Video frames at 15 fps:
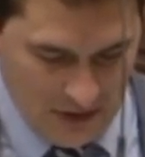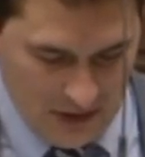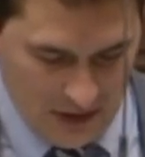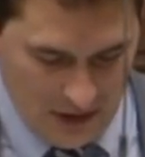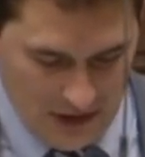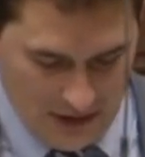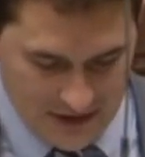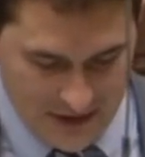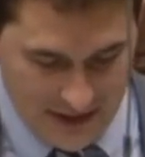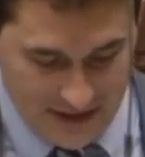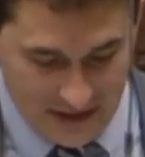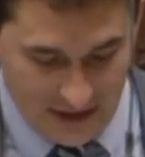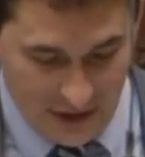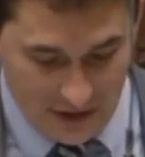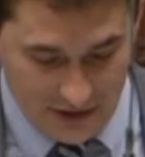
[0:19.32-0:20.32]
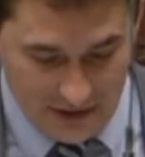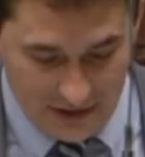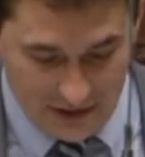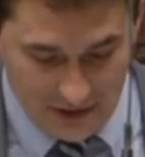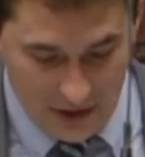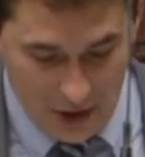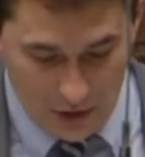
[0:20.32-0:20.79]
And sadly, I
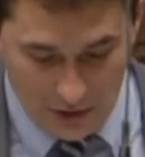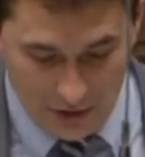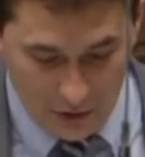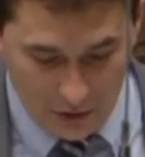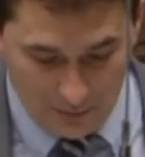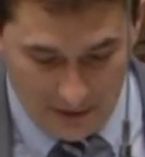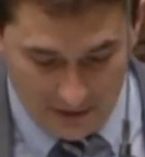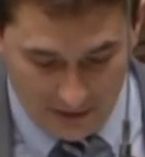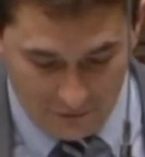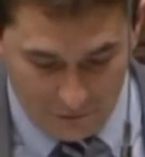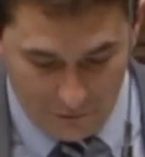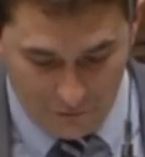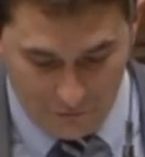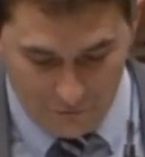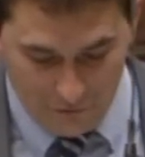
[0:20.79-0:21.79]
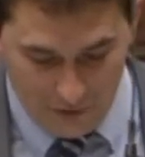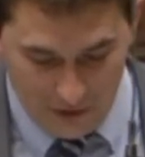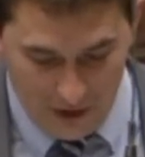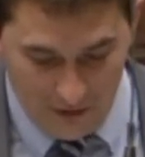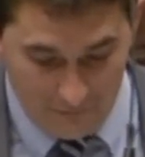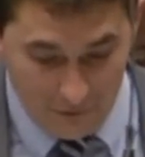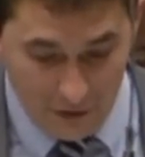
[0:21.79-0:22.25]
need only look back a
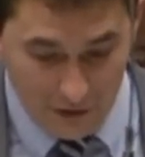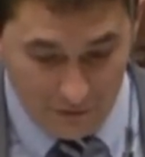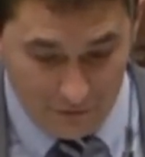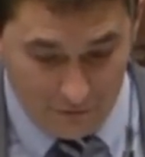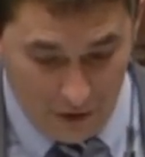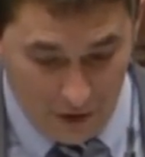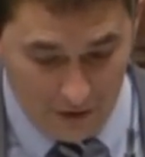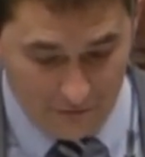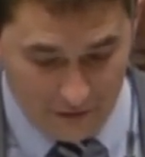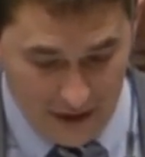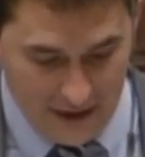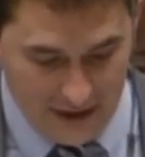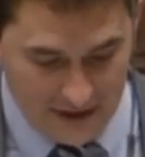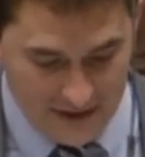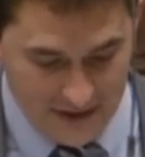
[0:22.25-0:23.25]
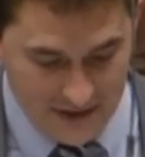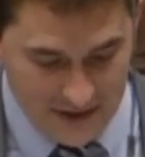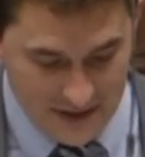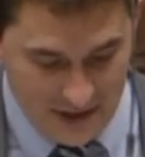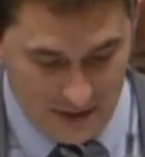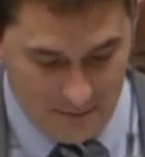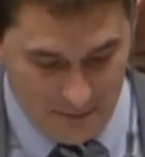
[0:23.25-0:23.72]
further 5 days in
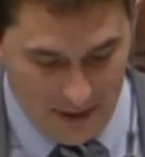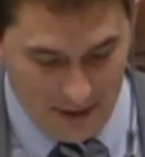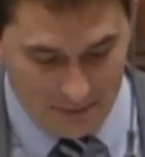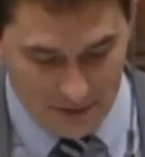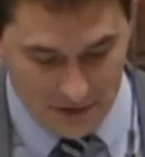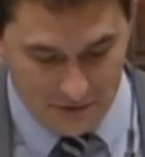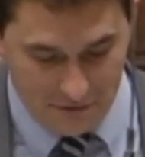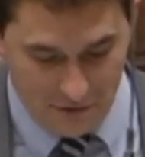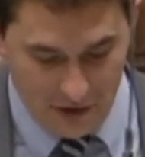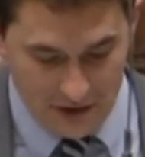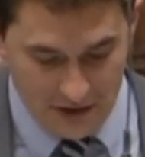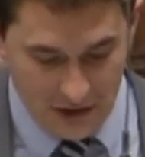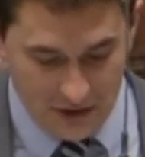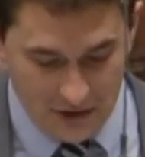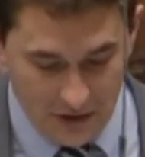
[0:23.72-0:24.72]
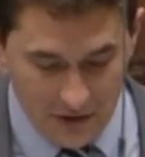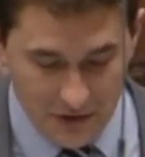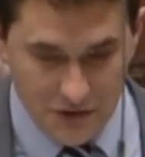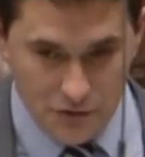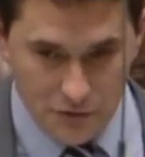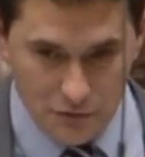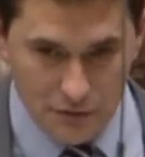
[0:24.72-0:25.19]
the same paper to find
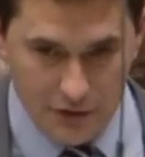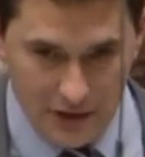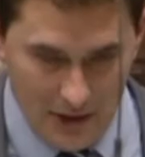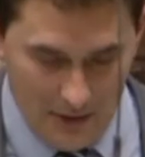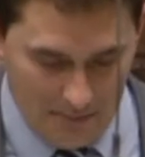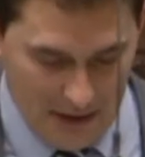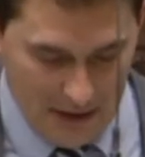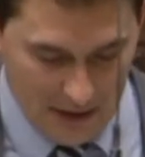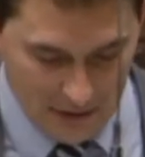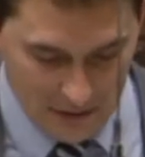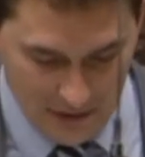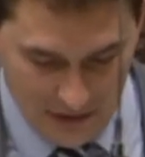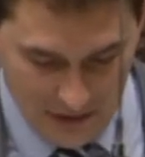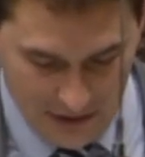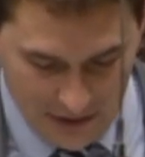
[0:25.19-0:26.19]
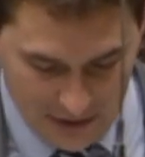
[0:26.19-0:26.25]
another story about